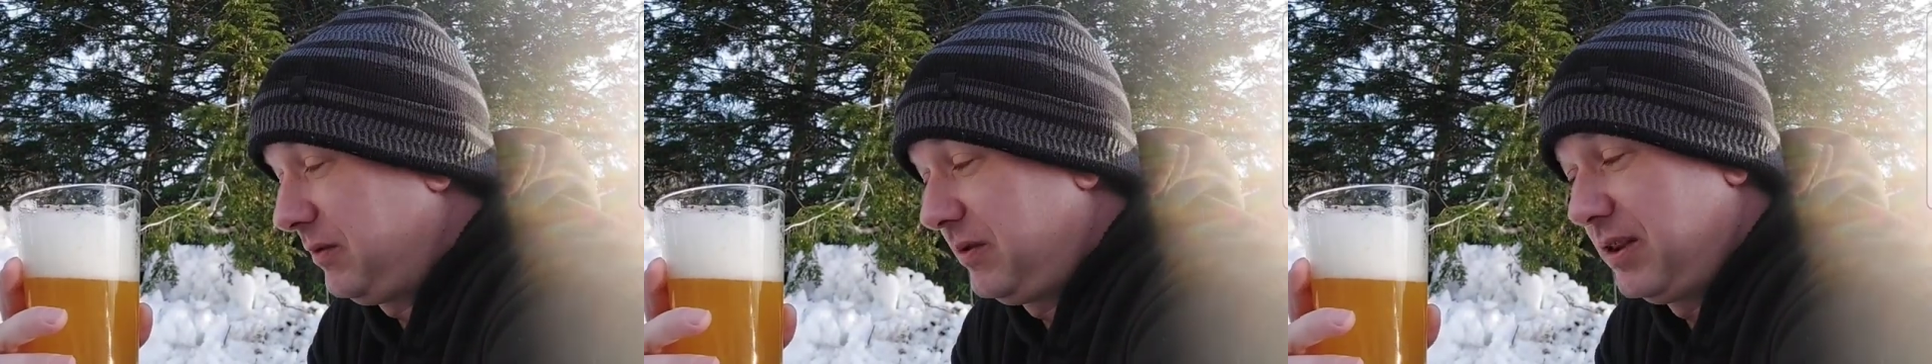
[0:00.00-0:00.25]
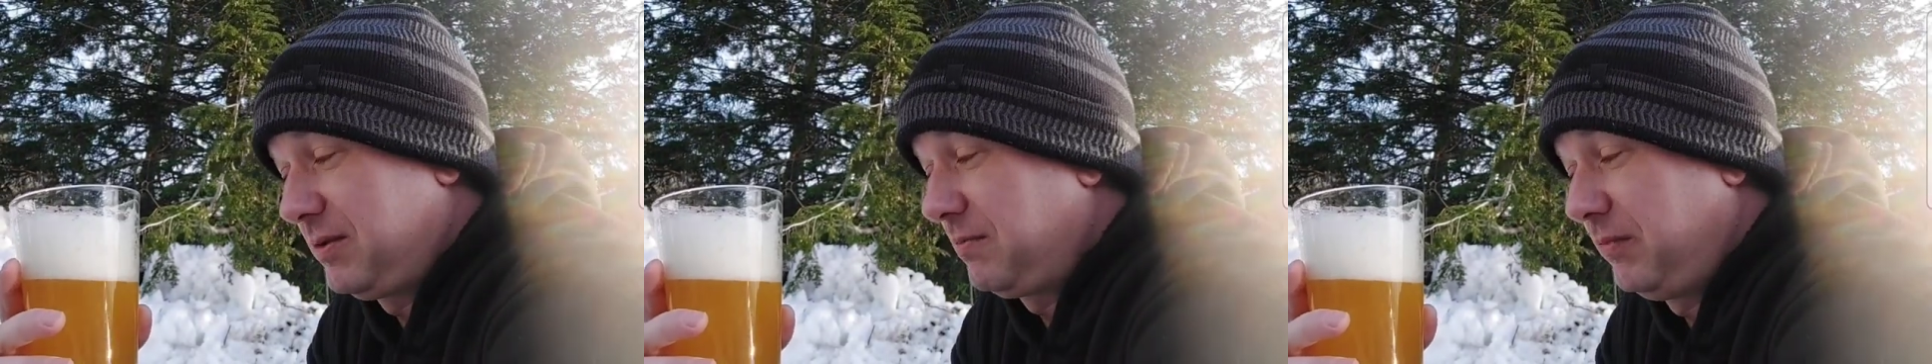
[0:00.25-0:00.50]

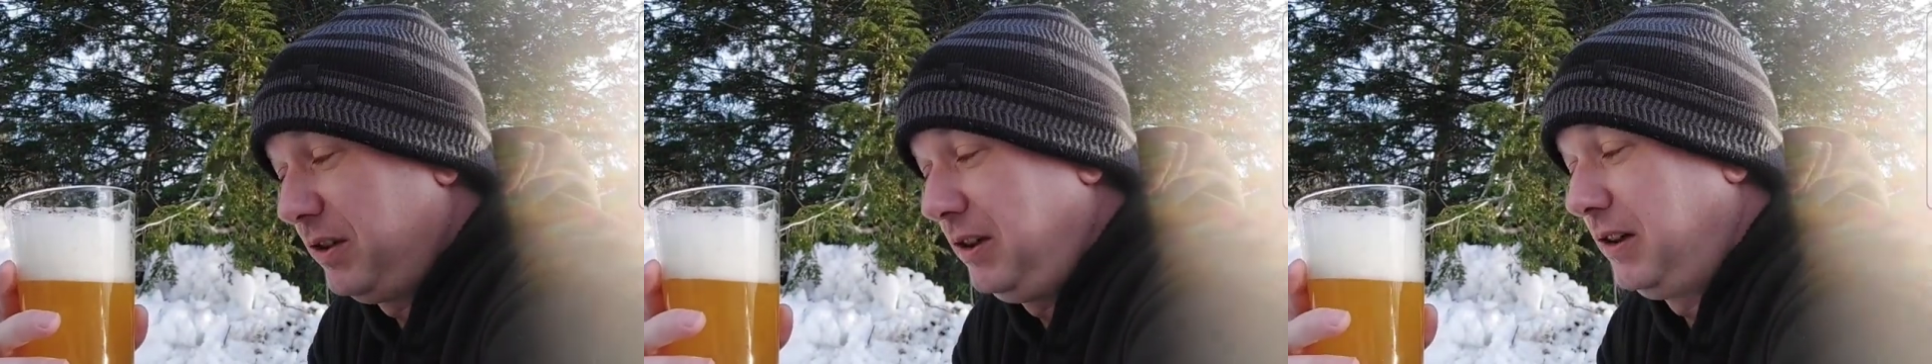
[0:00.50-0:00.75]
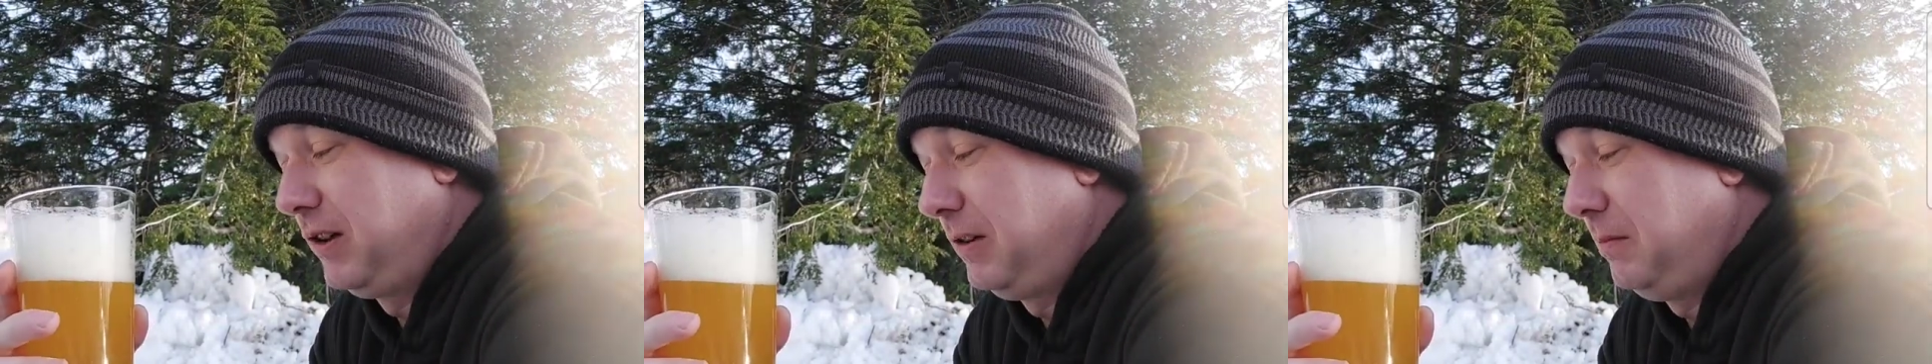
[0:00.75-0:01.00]
Just really
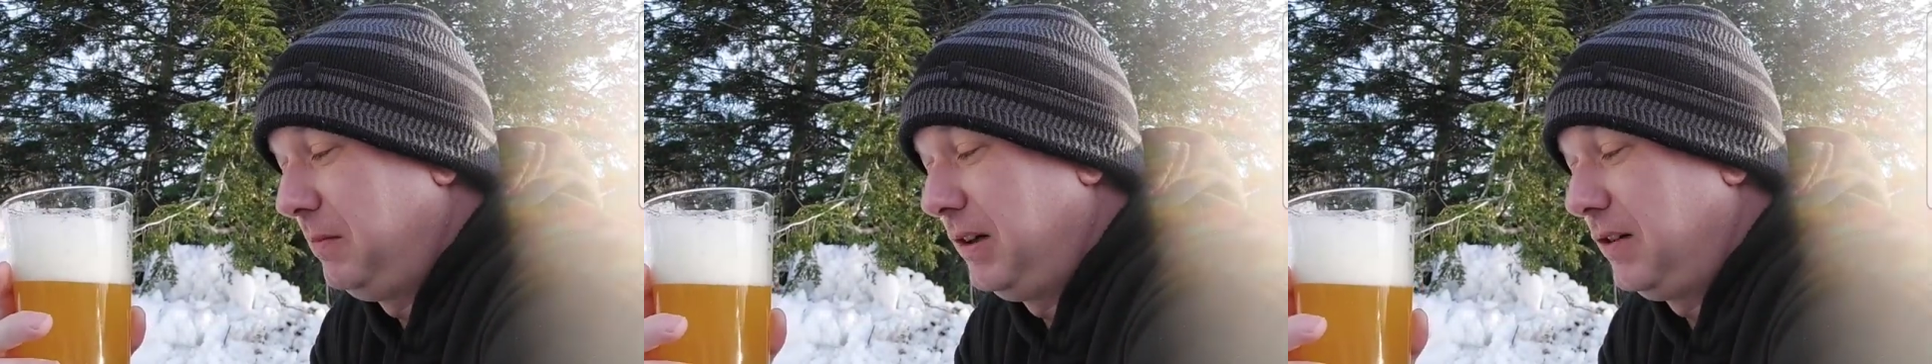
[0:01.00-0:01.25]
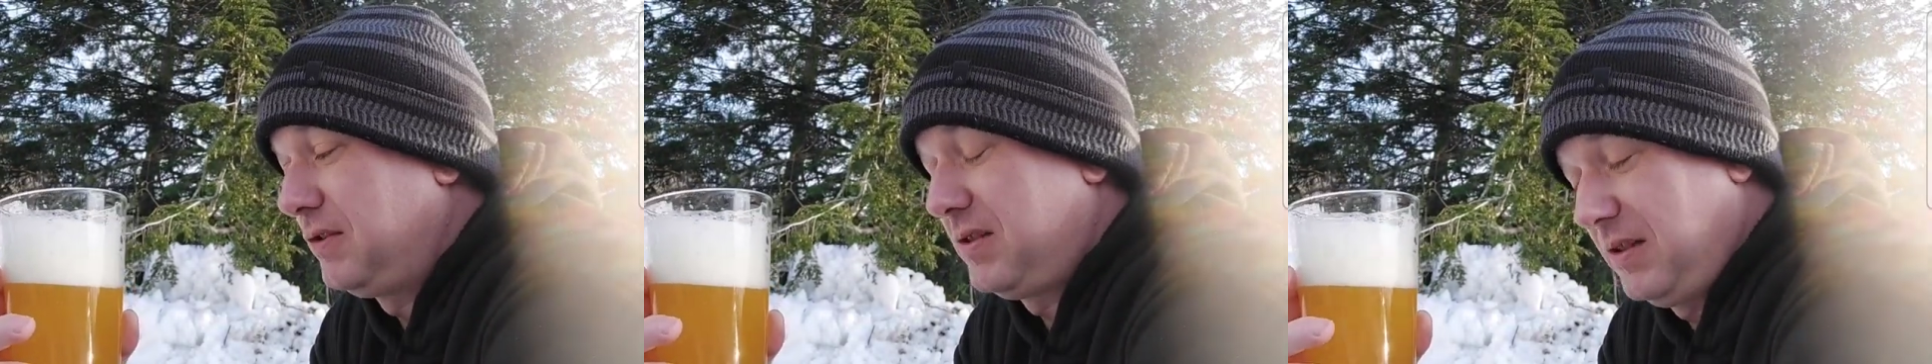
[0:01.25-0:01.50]
good
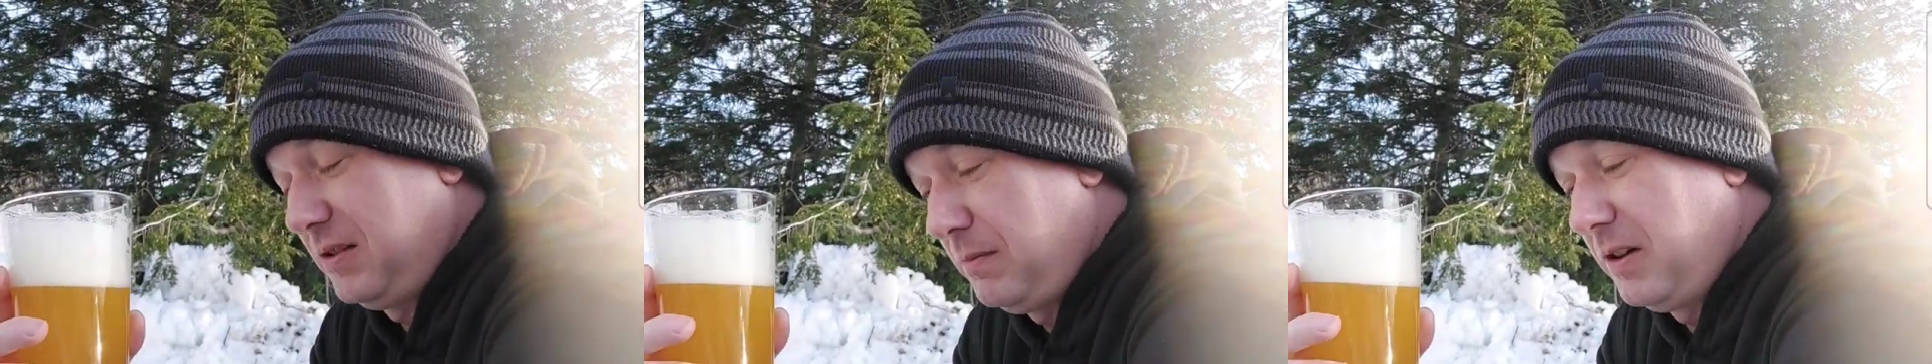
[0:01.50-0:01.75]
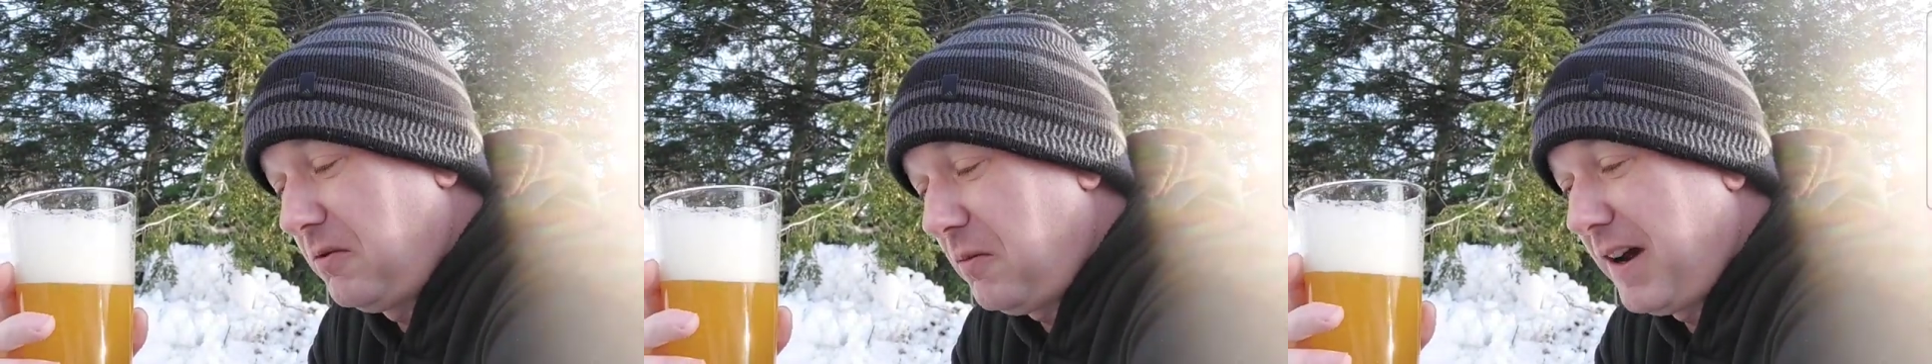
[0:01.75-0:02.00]
beers. It's been
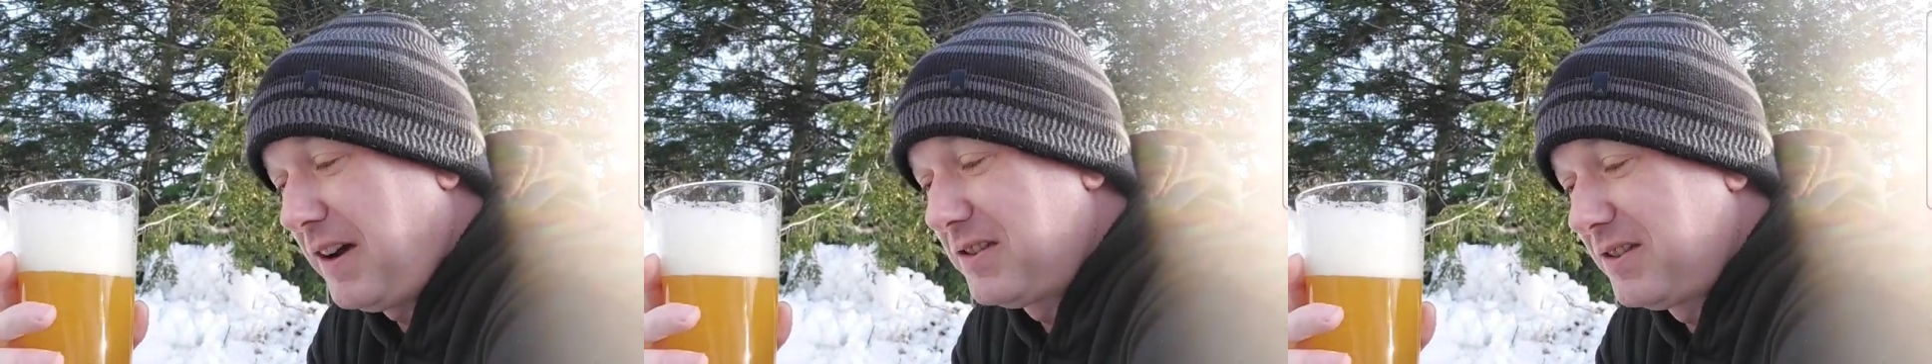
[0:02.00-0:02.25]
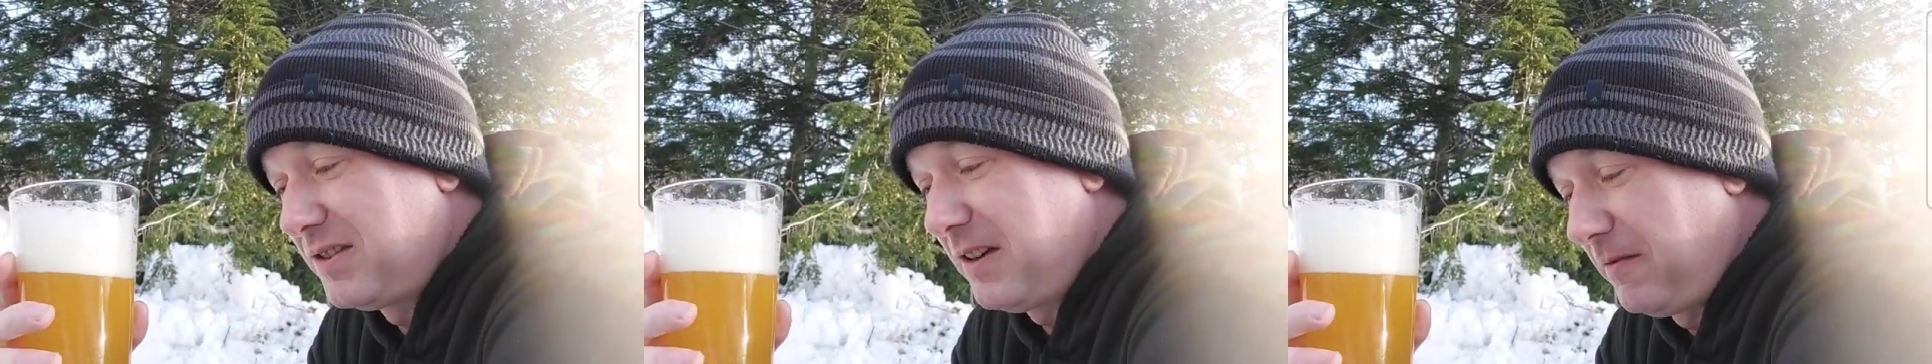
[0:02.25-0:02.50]
a while
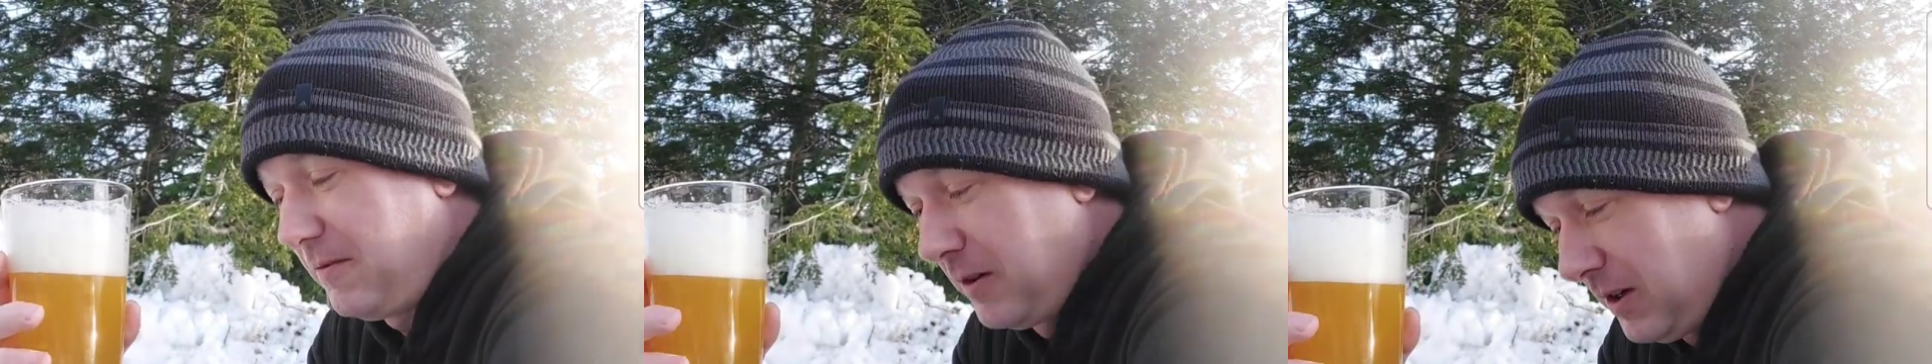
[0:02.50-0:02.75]
since I've